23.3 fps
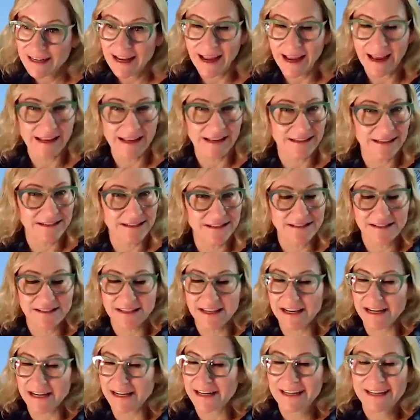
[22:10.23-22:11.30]
and just
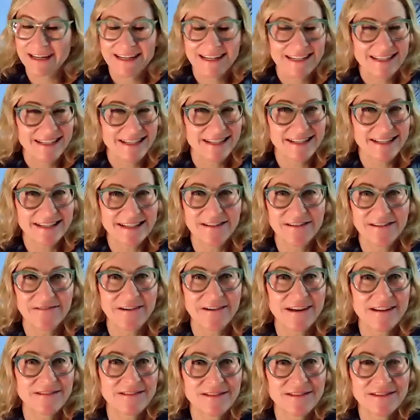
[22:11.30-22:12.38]
like sitting
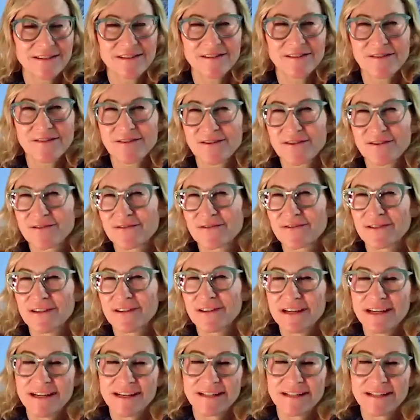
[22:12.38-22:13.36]
around a circle